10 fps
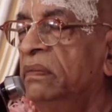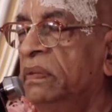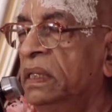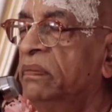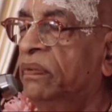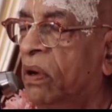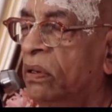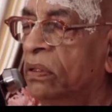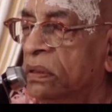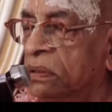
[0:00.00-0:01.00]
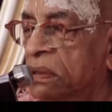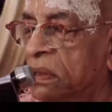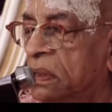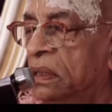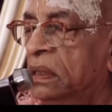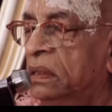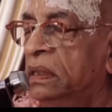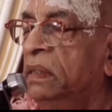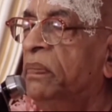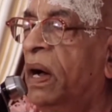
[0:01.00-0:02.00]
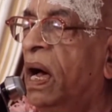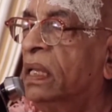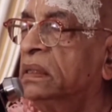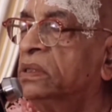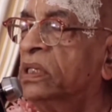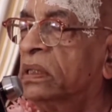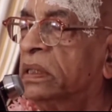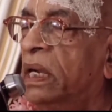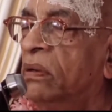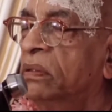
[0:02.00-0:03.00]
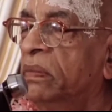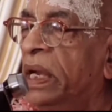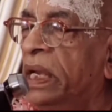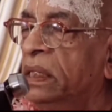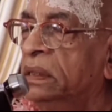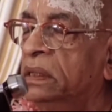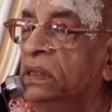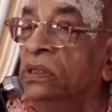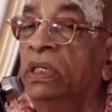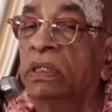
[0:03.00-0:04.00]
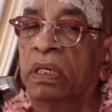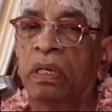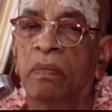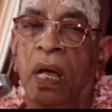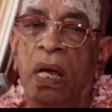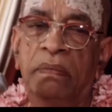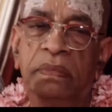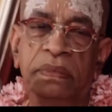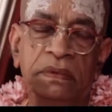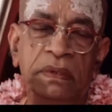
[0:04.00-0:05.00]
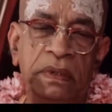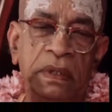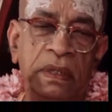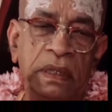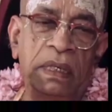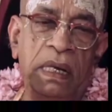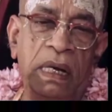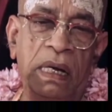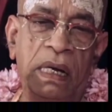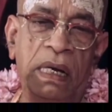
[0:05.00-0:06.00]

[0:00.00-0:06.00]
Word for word: if he follows the path chalked out by Sri Chaitanya Mahāprabhu.